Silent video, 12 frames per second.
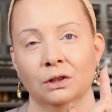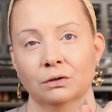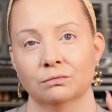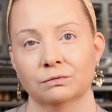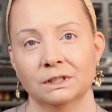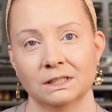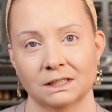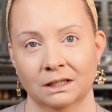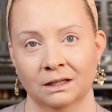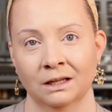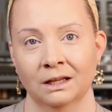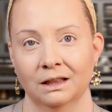The
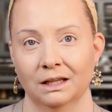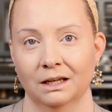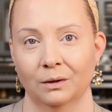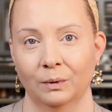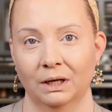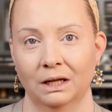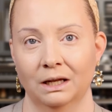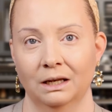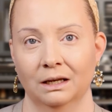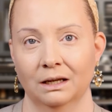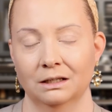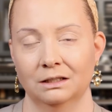reason that I went
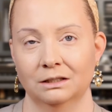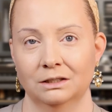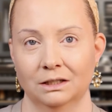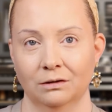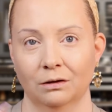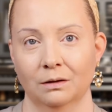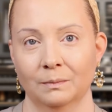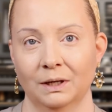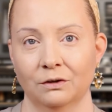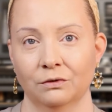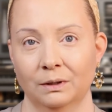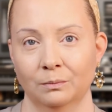in and I did all my
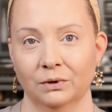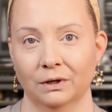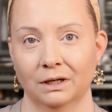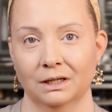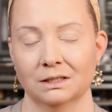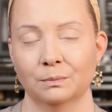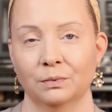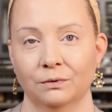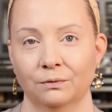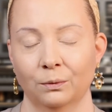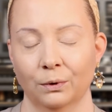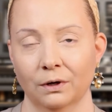cream products
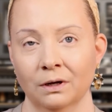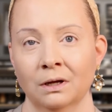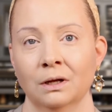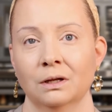before